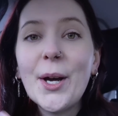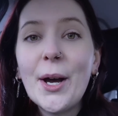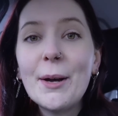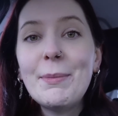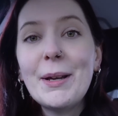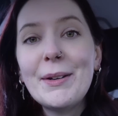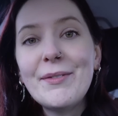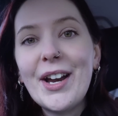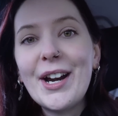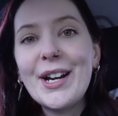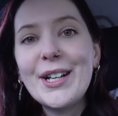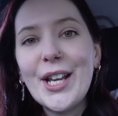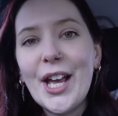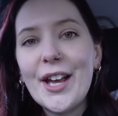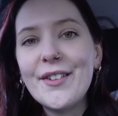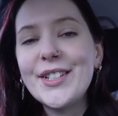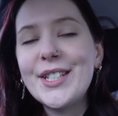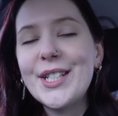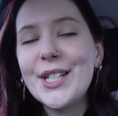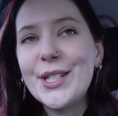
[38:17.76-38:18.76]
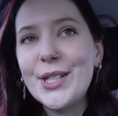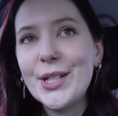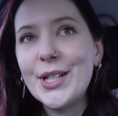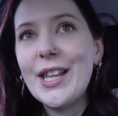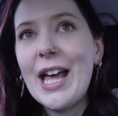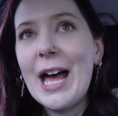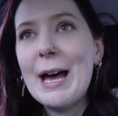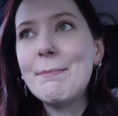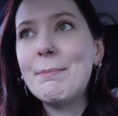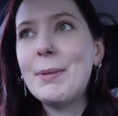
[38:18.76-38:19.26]
I've been very nervous to do
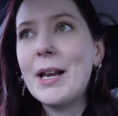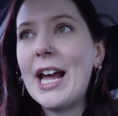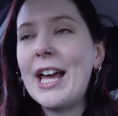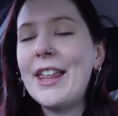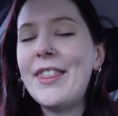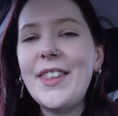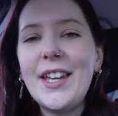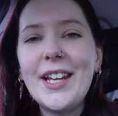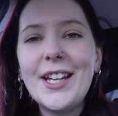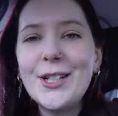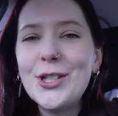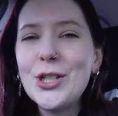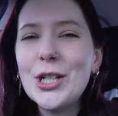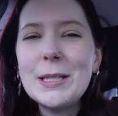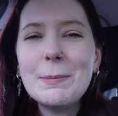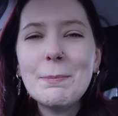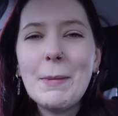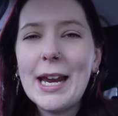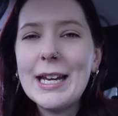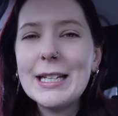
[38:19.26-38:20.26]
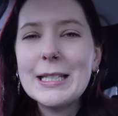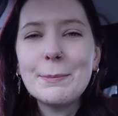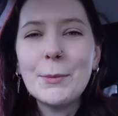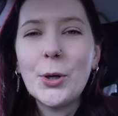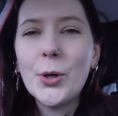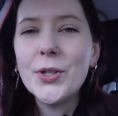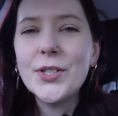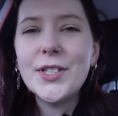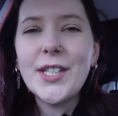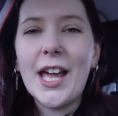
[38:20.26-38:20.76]
that, but I think it just makes
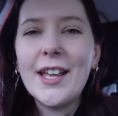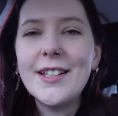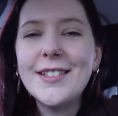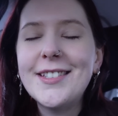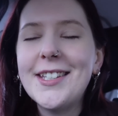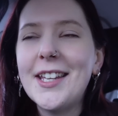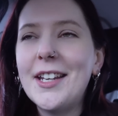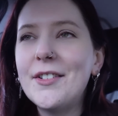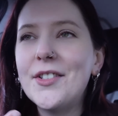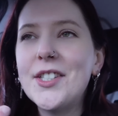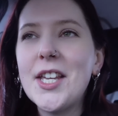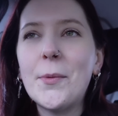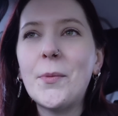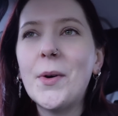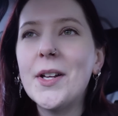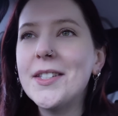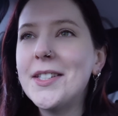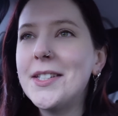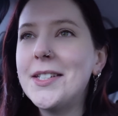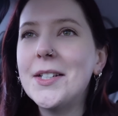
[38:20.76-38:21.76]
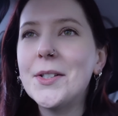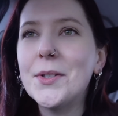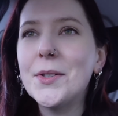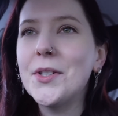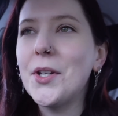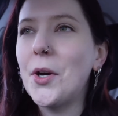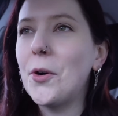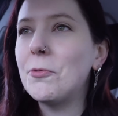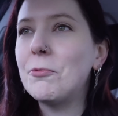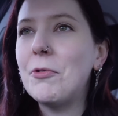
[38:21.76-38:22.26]
more sense. And if someone
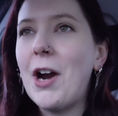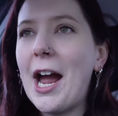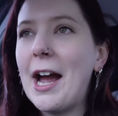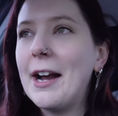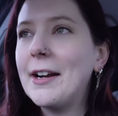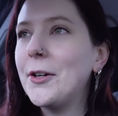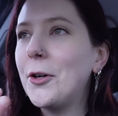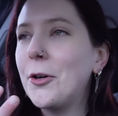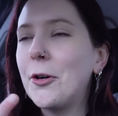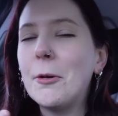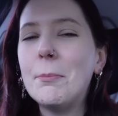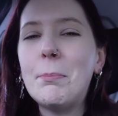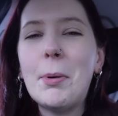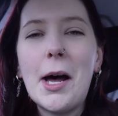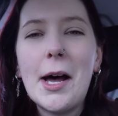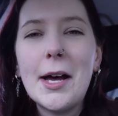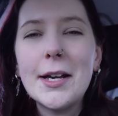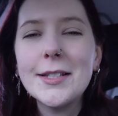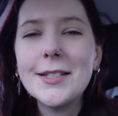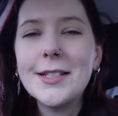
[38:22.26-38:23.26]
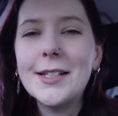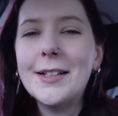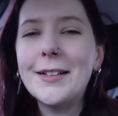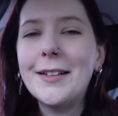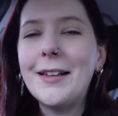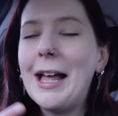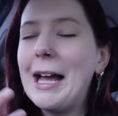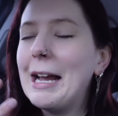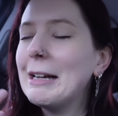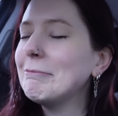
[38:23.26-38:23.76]
steals a rack or a
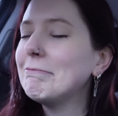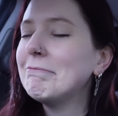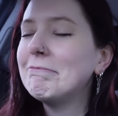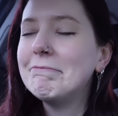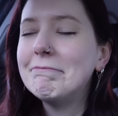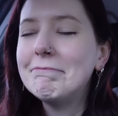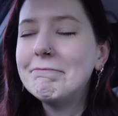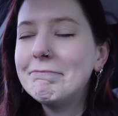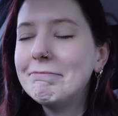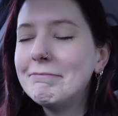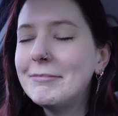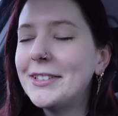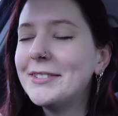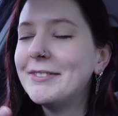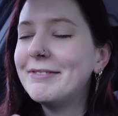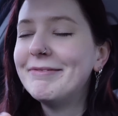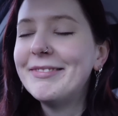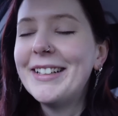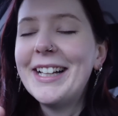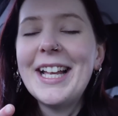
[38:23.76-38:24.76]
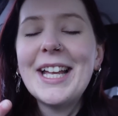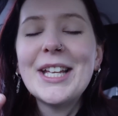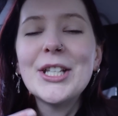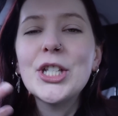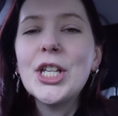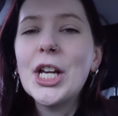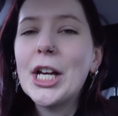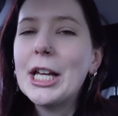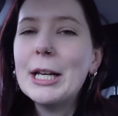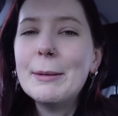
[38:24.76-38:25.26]
basket, like,
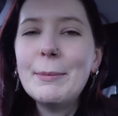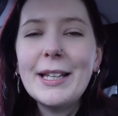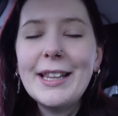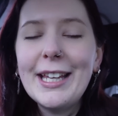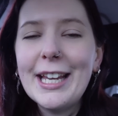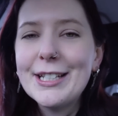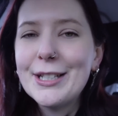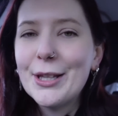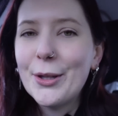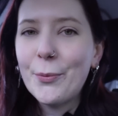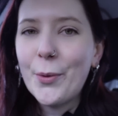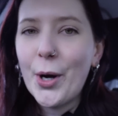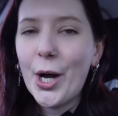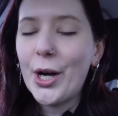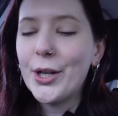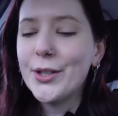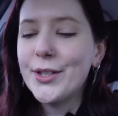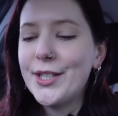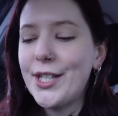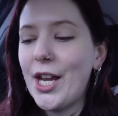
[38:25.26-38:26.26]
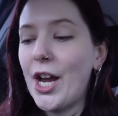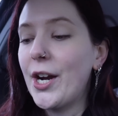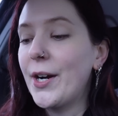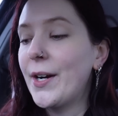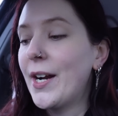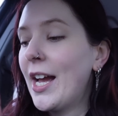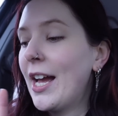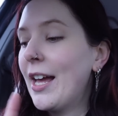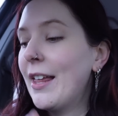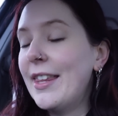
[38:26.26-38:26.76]
it's not going to be the end of the world. So
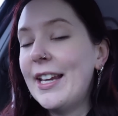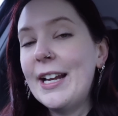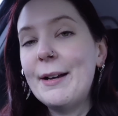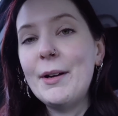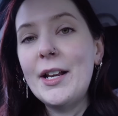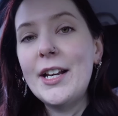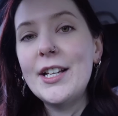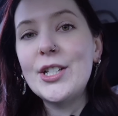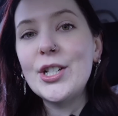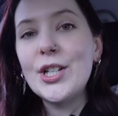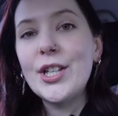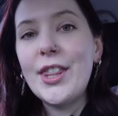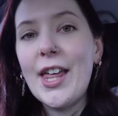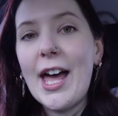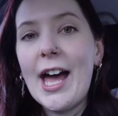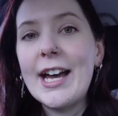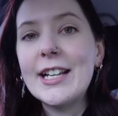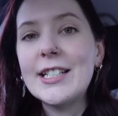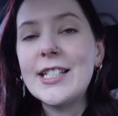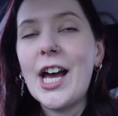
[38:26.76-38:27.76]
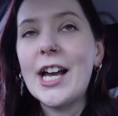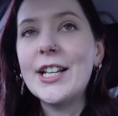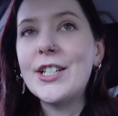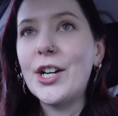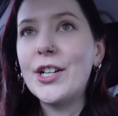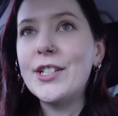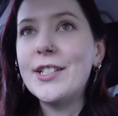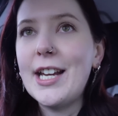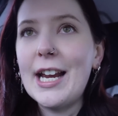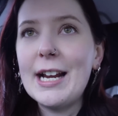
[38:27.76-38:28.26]
I think I'm going to do that. I
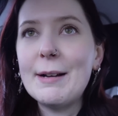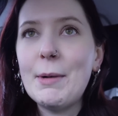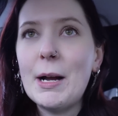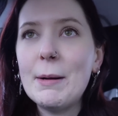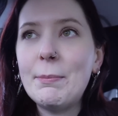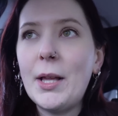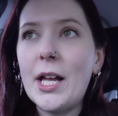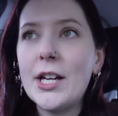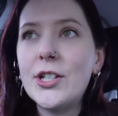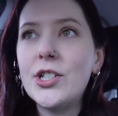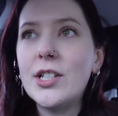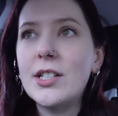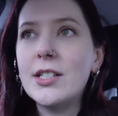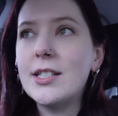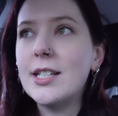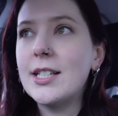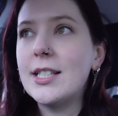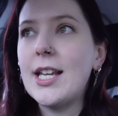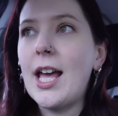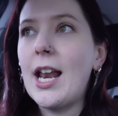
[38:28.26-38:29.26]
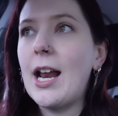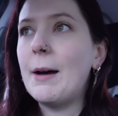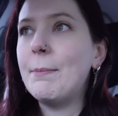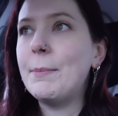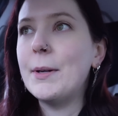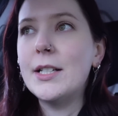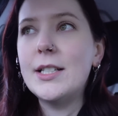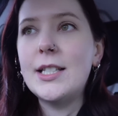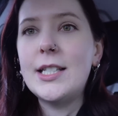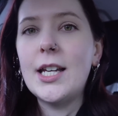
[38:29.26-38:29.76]
don't take my plushies to set
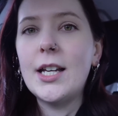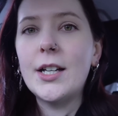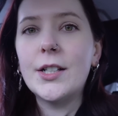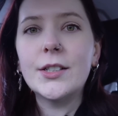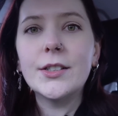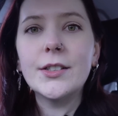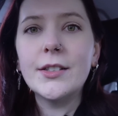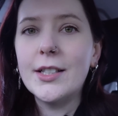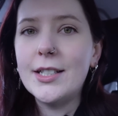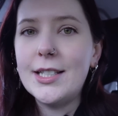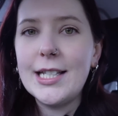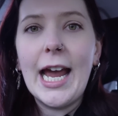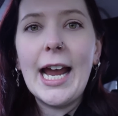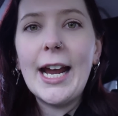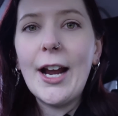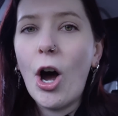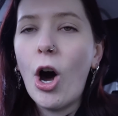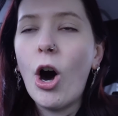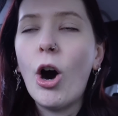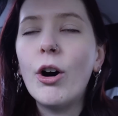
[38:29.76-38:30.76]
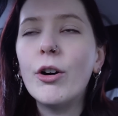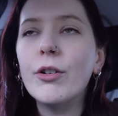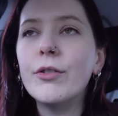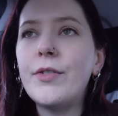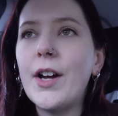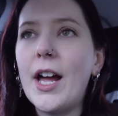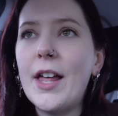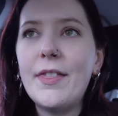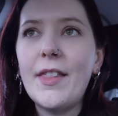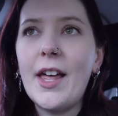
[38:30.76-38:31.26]
up until the day
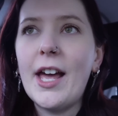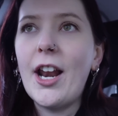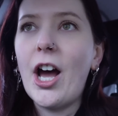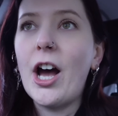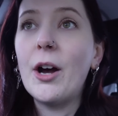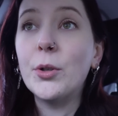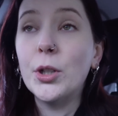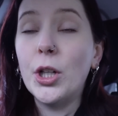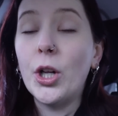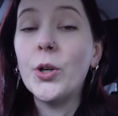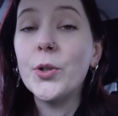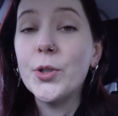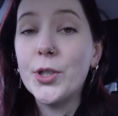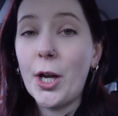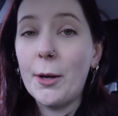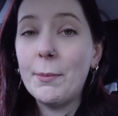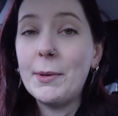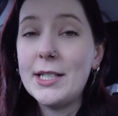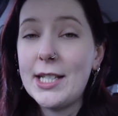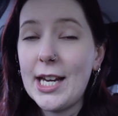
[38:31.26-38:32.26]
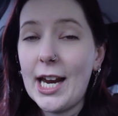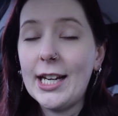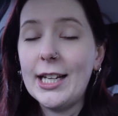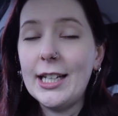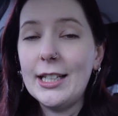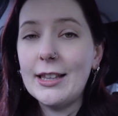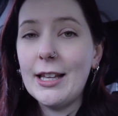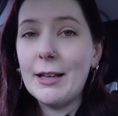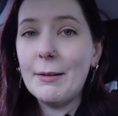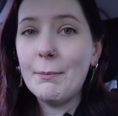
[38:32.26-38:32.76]
of, and then I will also be
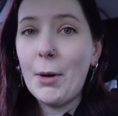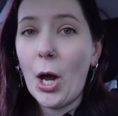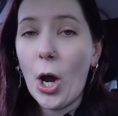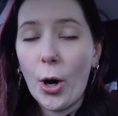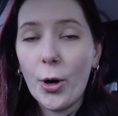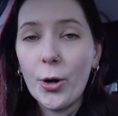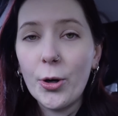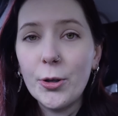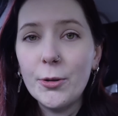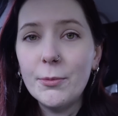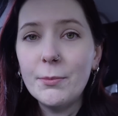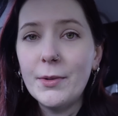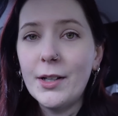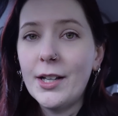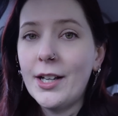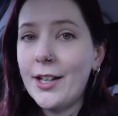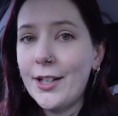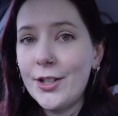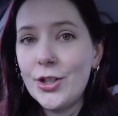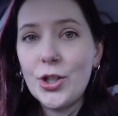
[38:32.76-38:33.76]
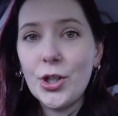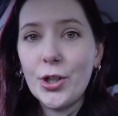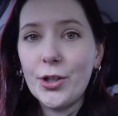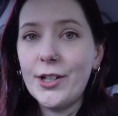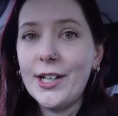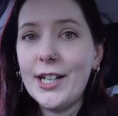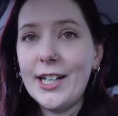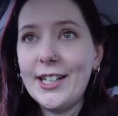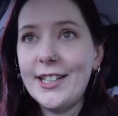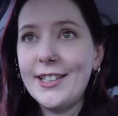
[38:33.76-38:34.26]
taking them home
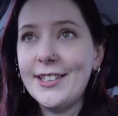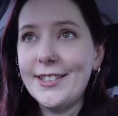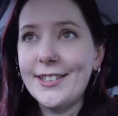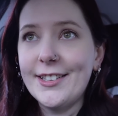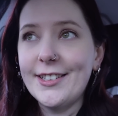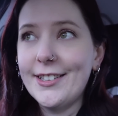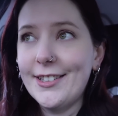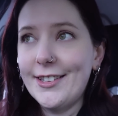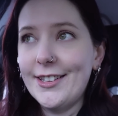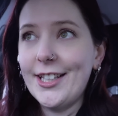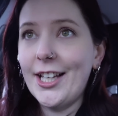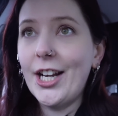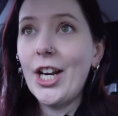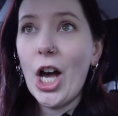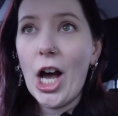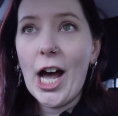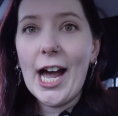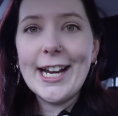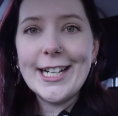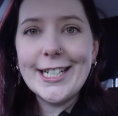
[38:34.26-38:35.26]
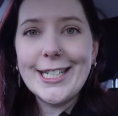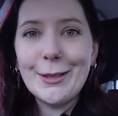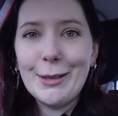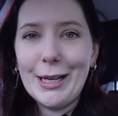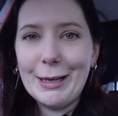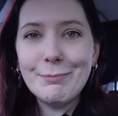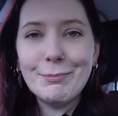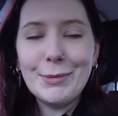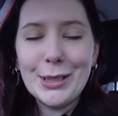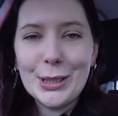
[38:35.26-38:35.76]
during the night
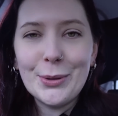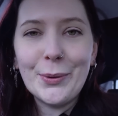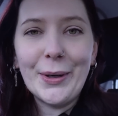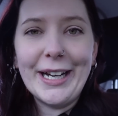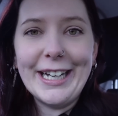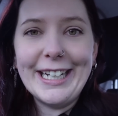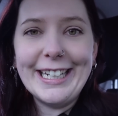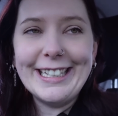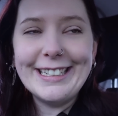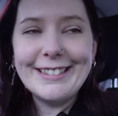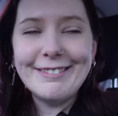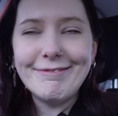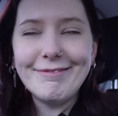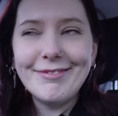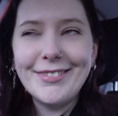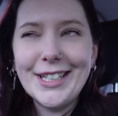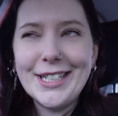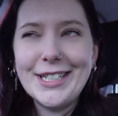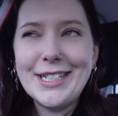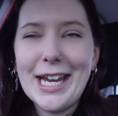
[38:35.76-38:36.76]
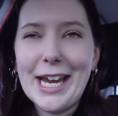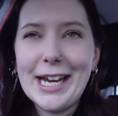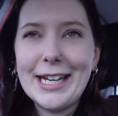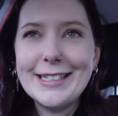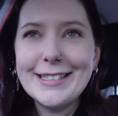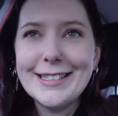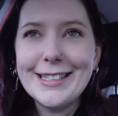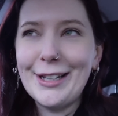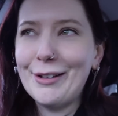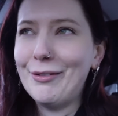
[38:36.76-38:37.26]
in between the
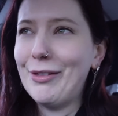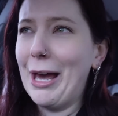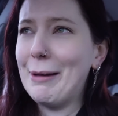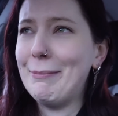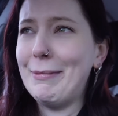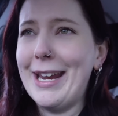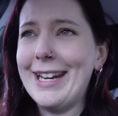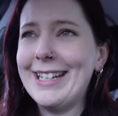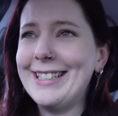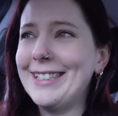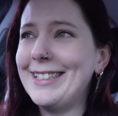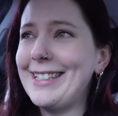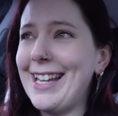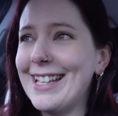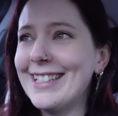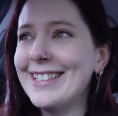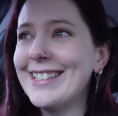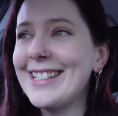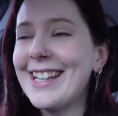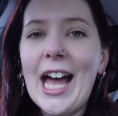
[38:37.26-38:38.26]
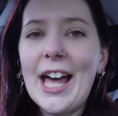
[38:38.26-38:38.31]
days, if that makes sense.